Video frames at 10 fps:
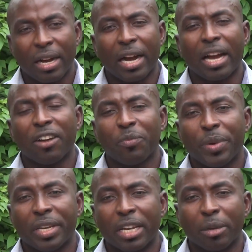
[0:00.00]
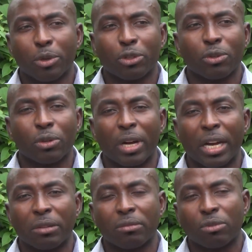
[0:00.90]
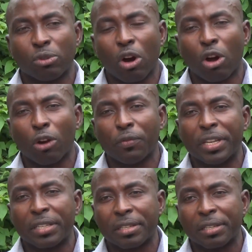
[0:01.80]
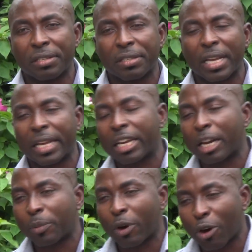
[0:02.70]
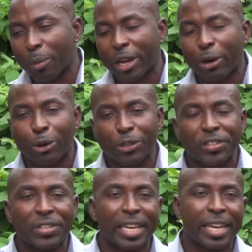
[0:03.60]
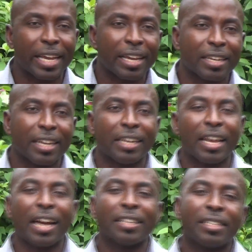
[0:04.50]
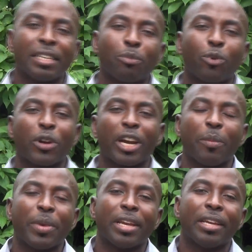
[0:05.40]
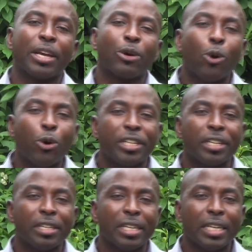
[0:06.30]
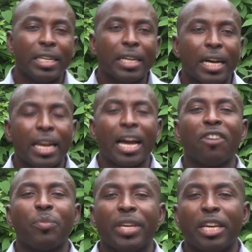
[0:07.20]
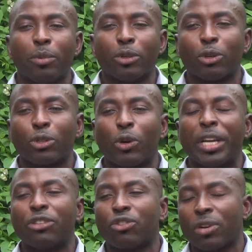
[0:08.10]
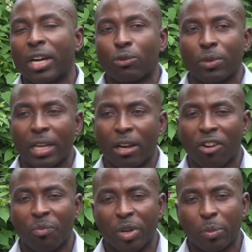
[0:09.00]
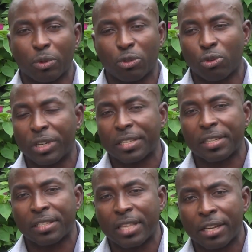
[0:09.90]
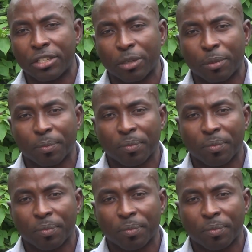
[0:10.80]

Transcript: I have been able to do all of these things, taking up all my courses again in IT programming and then coding, and have been able to also interact with a lot of people through this internship.